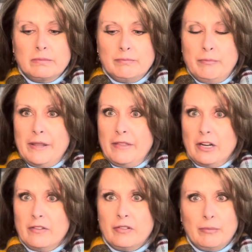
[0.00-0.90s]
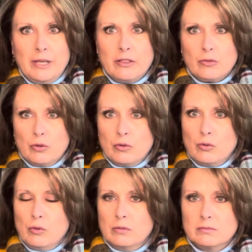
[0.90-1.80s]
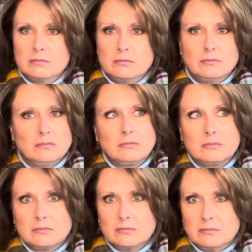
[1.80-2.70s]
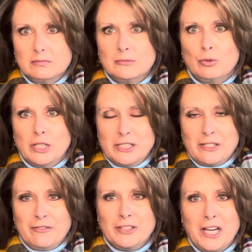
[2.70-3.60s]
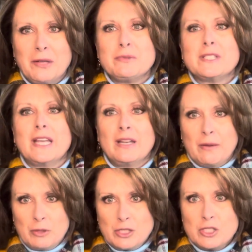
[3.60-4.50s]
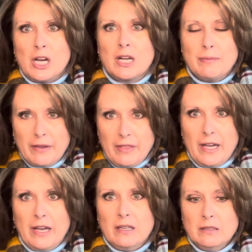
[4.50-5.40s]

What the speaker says: been there for me through really tough times, and I'm going to talk about that.